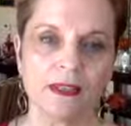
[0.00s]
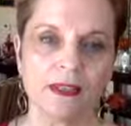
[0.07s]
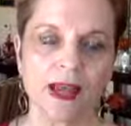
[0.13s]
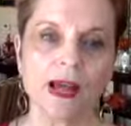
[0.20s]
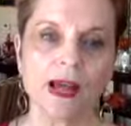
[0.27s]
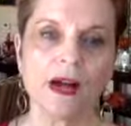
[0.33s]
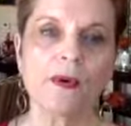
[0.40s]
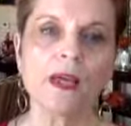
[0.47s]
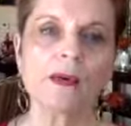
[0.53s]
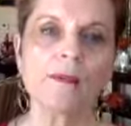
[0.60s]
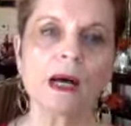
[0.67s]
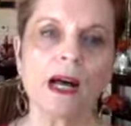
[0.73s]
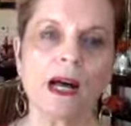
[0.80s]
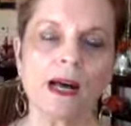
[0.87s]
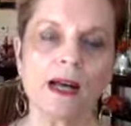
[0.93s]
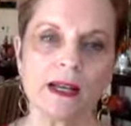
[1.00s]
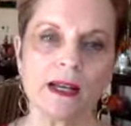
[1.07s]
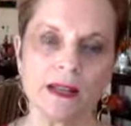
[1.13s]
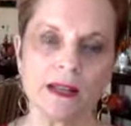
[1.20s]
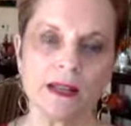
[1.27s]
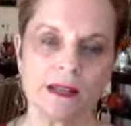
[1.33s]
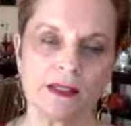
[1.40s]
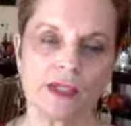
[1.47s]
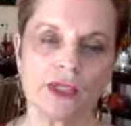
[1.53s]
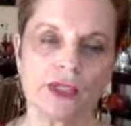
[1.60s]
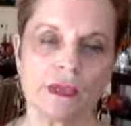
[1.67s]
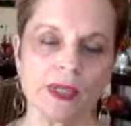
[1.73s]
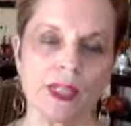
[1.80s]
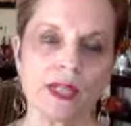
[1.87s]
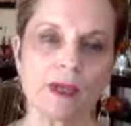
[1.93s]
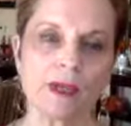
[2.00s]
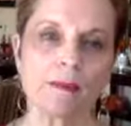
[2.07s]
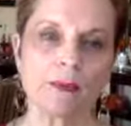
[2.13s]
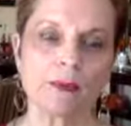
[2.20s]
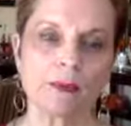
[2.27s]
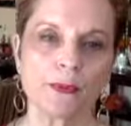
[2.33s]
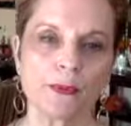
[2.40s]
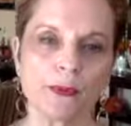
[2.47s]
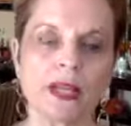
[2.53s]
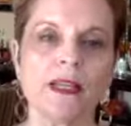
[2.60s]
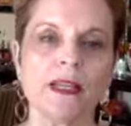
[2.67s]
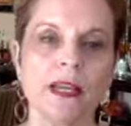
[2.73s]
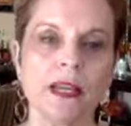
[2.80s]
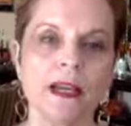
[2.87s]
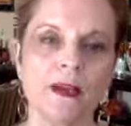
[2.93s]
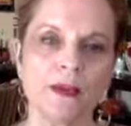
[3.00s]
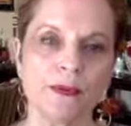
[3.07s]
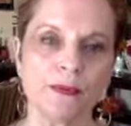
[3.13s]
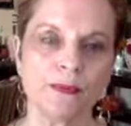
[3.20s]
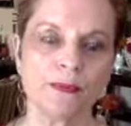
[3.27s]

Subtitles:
How am I showing up right now?